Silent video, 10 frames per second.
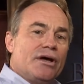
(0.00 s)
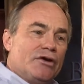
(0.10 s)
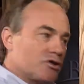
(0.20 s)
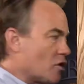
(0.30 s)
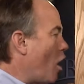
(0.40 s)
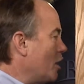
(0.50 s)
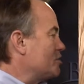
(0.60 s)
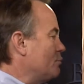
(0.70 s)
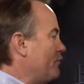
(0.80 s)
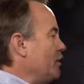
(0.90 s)
These are
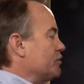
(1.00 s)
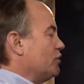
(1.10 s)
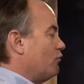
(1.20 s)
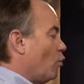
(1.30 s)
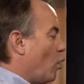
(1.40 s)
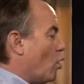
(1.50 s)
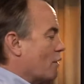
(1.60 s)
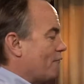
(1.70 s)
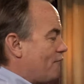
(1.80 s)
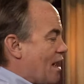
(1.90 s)
awesome events of
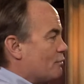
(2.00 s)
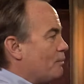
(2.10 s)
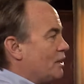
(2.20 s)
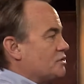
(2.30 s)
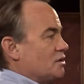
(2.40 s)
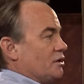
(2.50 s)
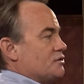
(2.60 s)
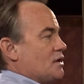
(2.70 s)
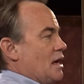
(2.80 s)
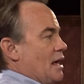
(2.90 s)
war, famine,
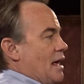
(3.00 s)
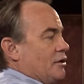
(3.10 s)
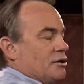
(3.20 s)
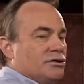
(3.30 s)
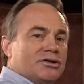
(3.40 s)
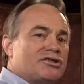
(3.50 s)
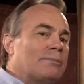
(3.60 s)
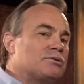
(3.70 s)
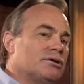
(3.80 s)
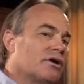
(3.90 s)
pestilence, and
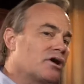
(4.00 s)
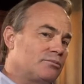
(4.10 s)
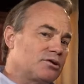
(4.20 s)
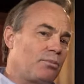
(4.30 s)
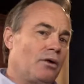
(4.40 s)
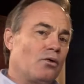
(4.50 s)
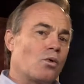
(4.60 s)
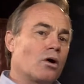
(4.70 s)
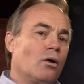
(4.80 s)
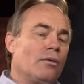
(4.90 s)
deception that comes upon the
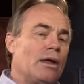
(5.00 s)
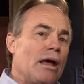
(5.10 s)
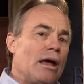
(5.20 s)
world.